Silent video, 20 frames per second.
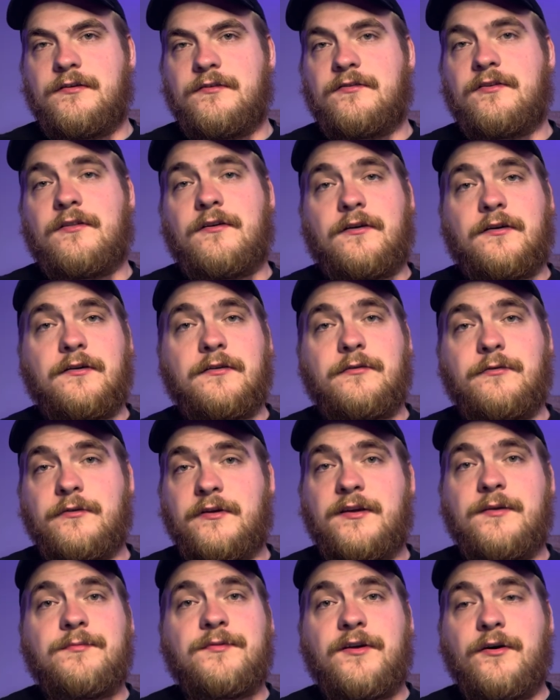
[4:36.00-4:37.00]
So the article
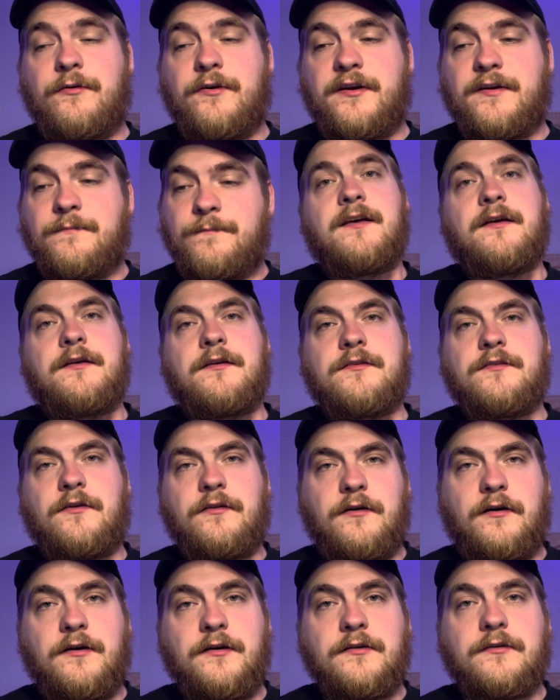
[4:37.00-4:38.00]
keeps going. So
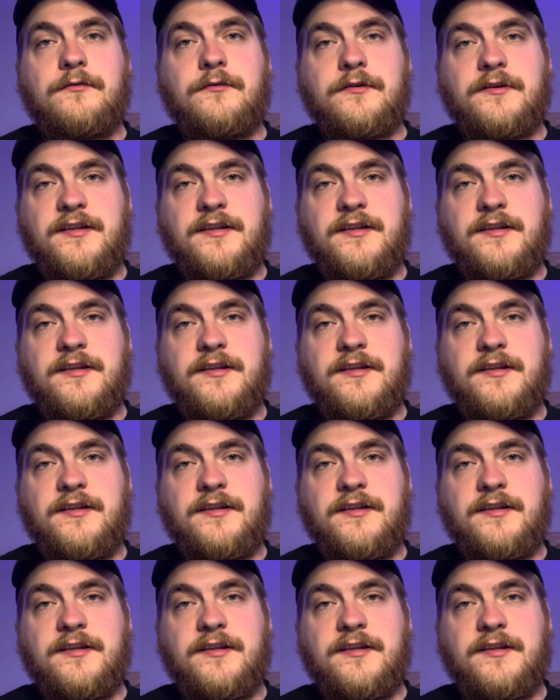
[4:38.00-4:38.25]
the article